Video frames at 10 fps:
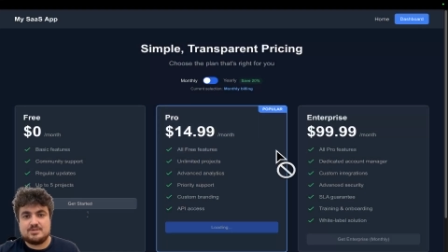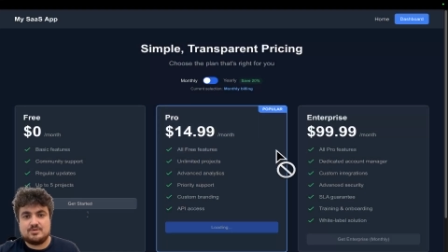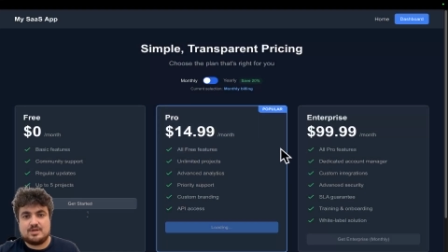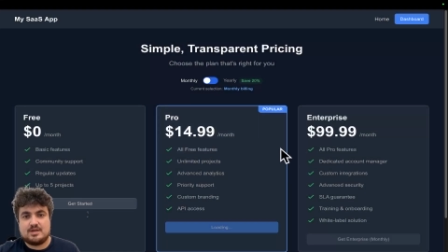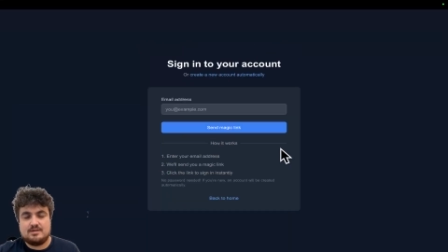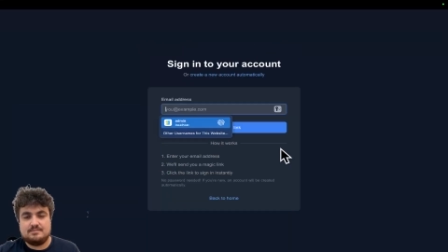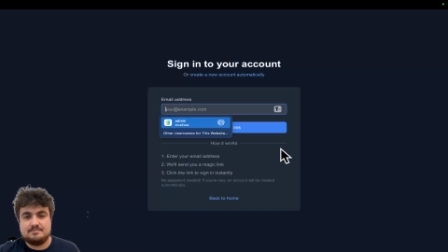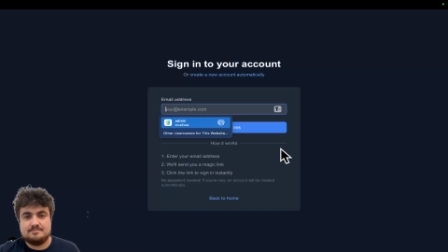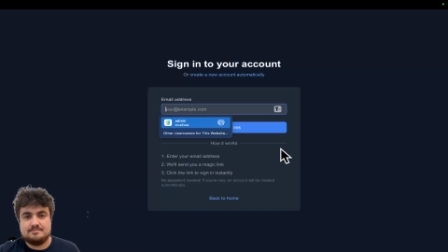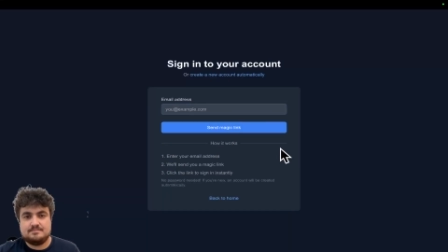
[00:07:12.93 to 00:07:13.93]
Press
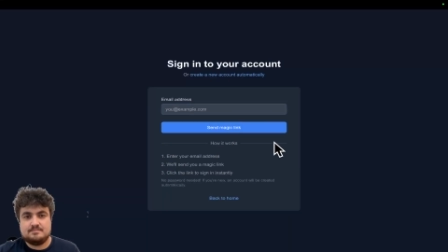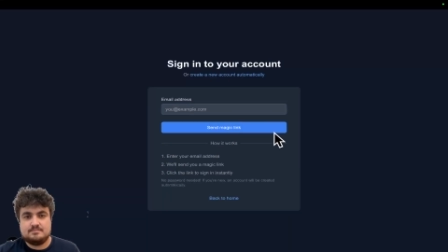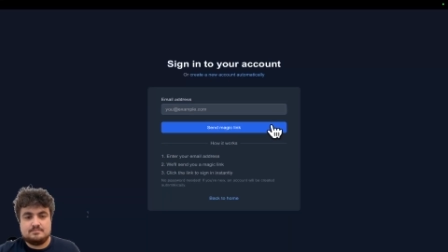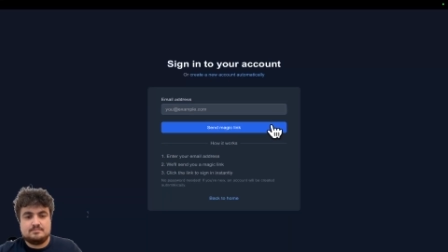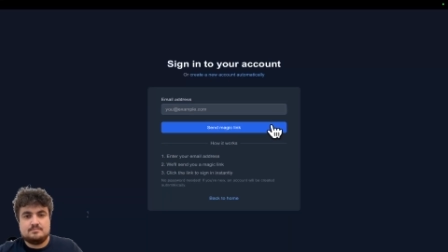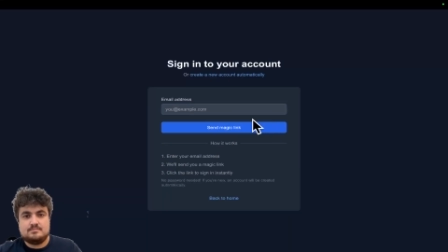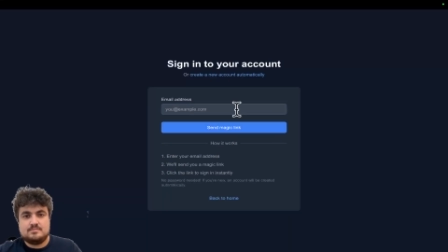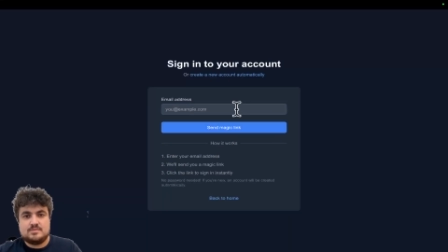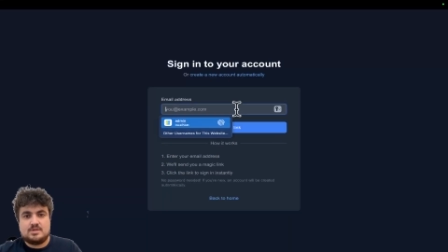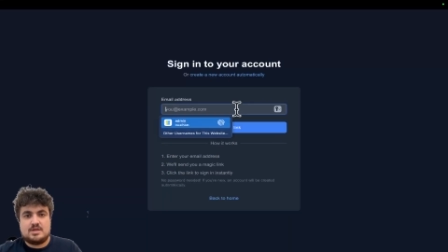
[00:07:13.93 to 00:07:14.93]
OK.
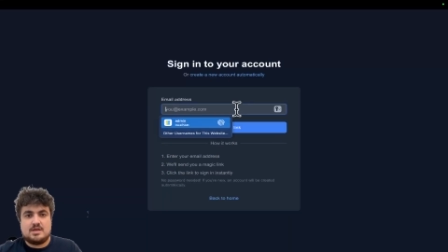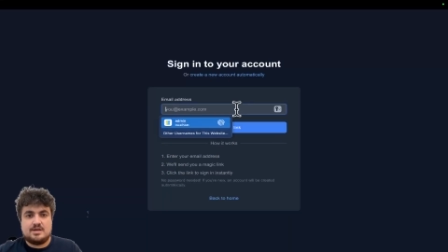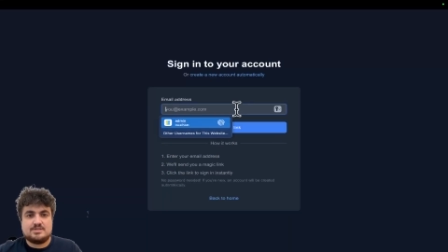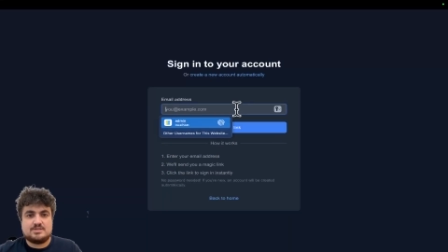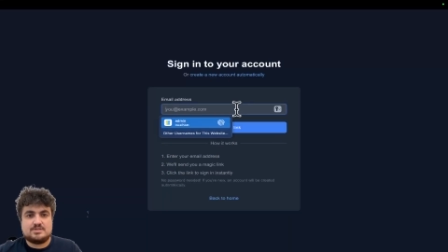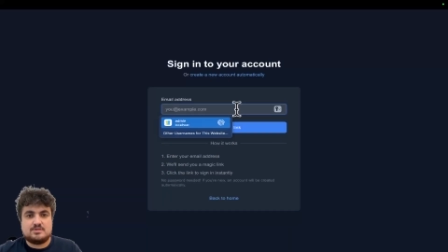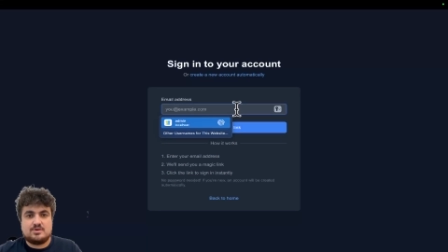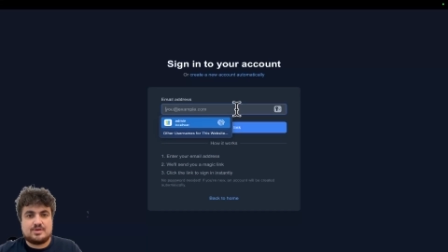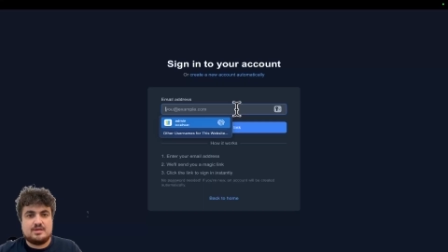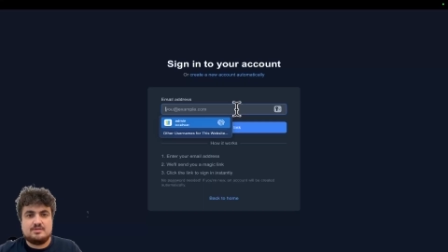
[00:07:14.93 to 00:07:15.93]
Uh, let's